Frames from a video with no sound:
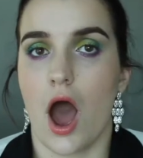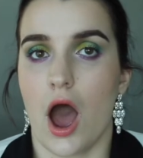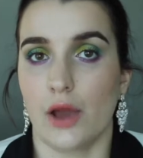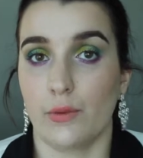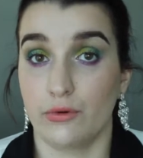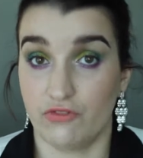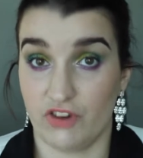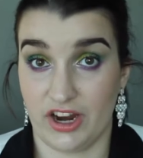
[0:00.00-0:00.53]

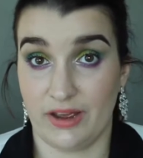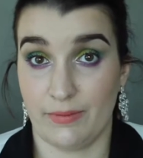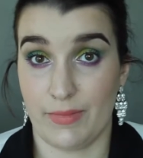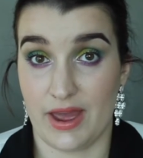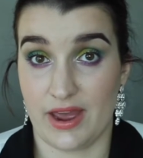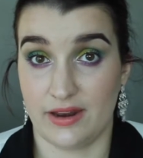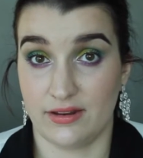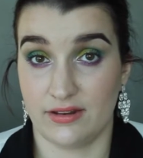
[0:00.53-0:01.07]
I would
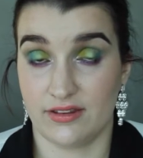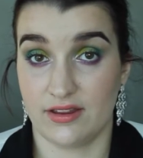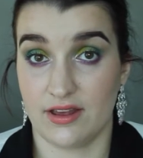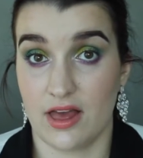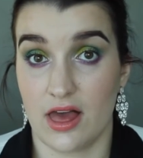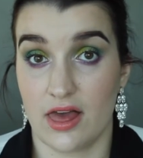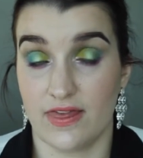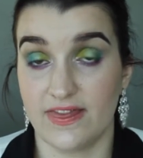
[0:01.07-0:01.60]
recommend
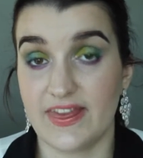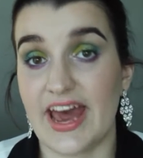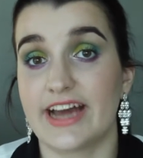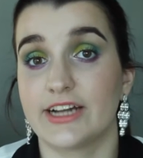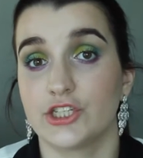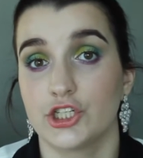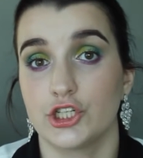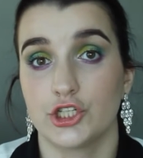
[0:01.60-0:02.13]

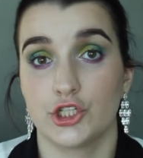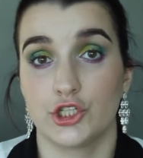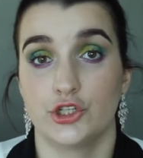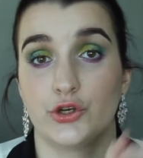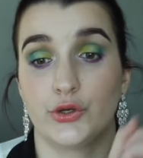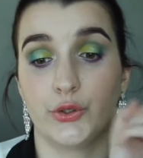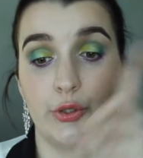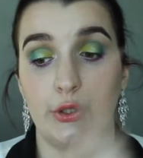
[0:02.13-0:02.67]
that
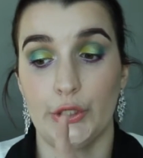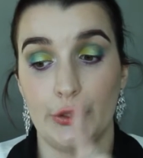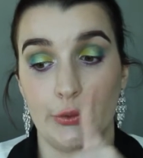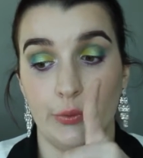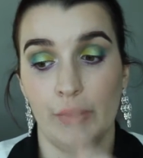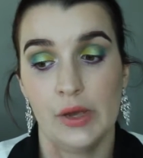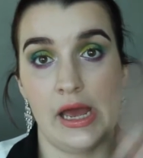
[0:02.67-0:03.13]
to you.